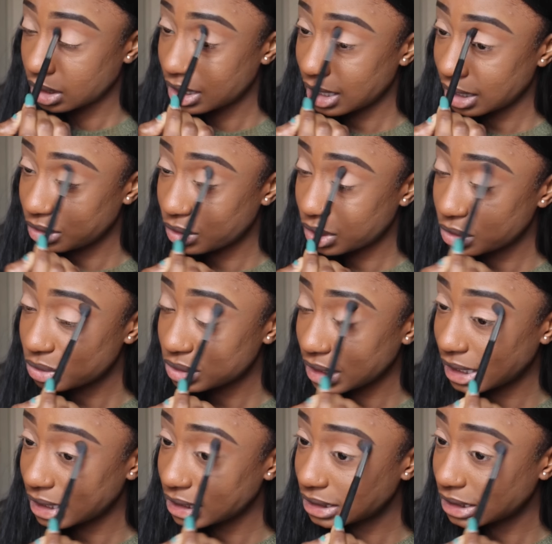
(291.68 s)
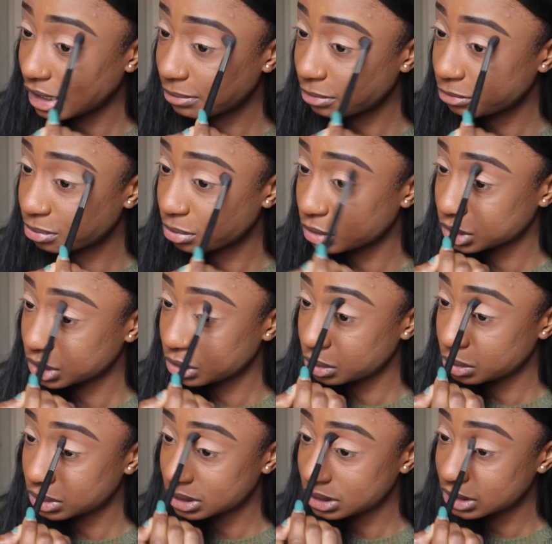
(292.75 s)
You can use any type of brush
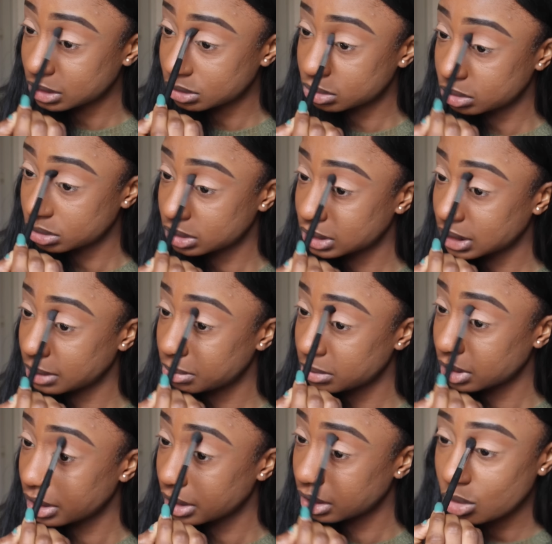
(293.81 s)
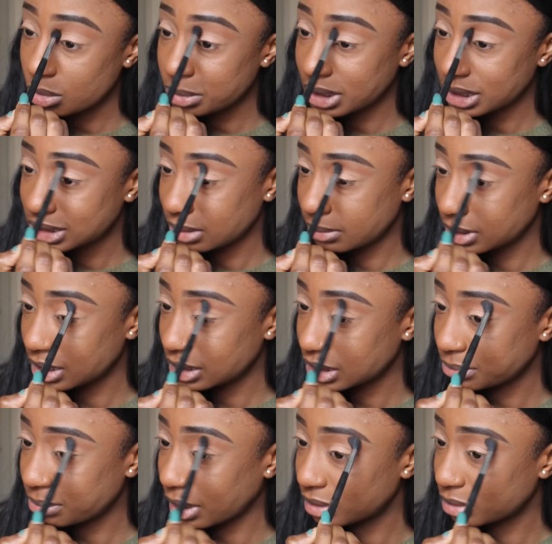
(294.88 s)
and you still do the same thing. Don't be
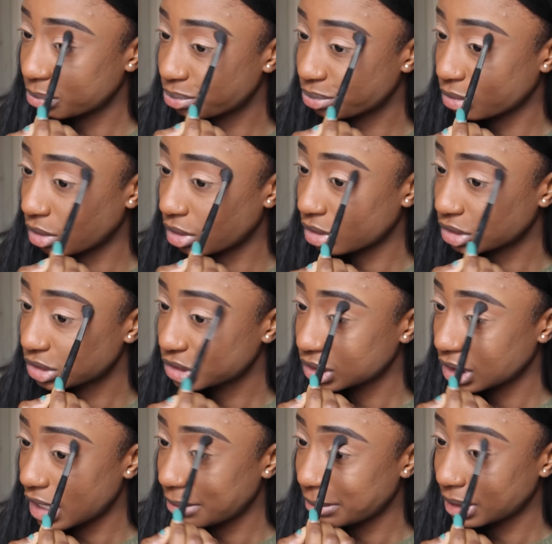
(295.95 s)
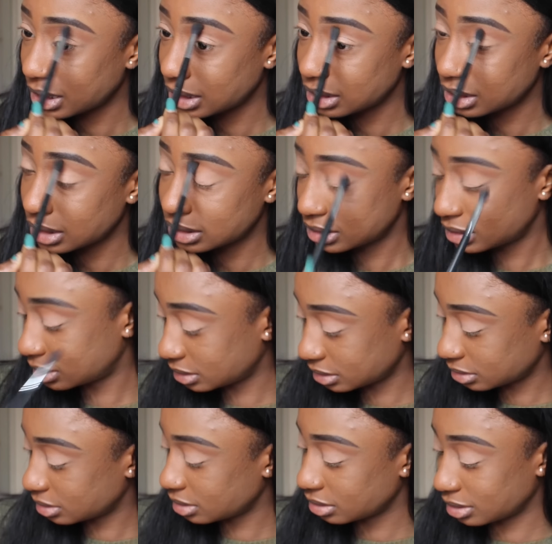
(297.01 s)
intimidated by the brush. I mean, it's
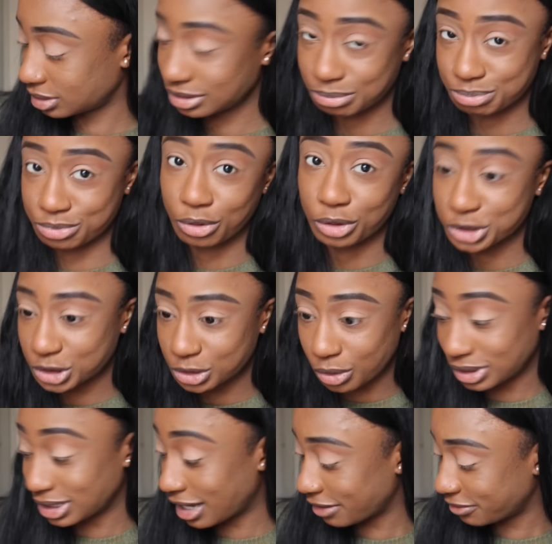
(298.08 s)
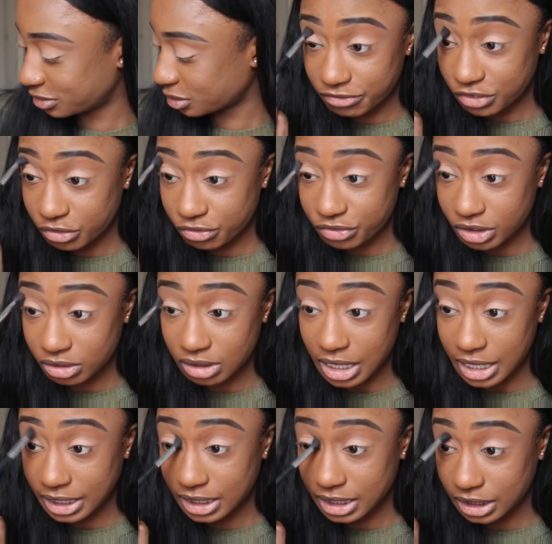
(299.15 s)
a brush, not a knife. If you feel
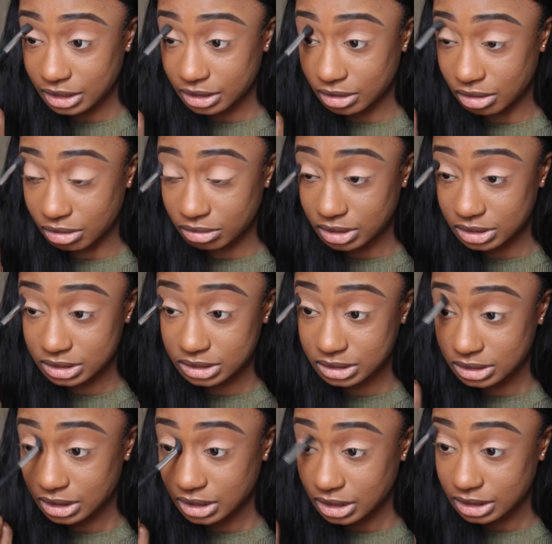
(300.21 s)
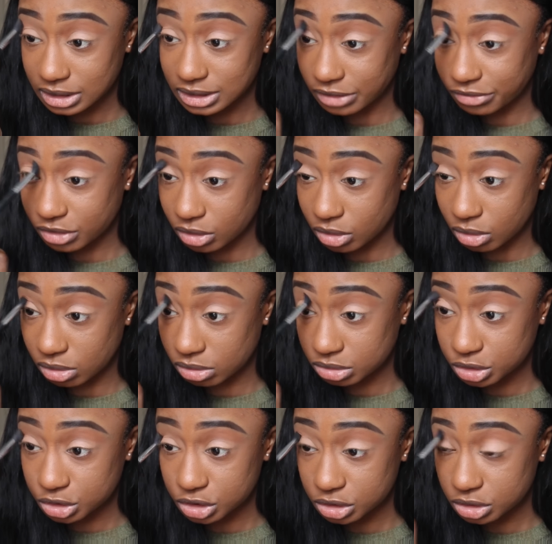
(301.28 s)
like, you know, it's
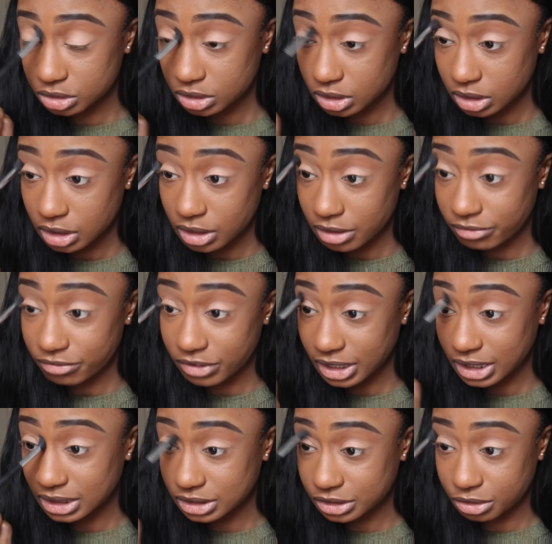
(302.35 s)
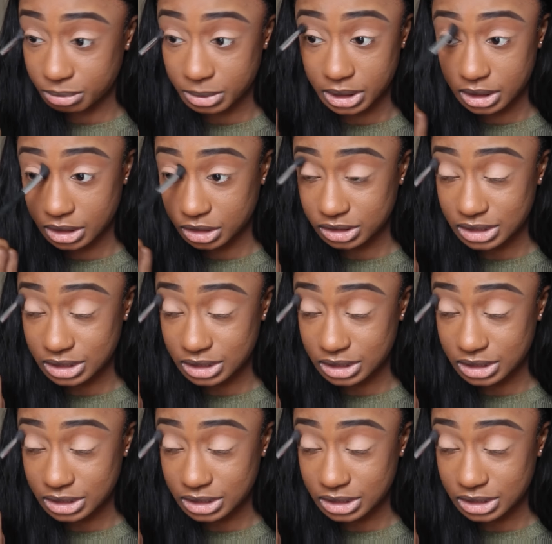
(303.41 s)
difficult, just Fake it till you make it.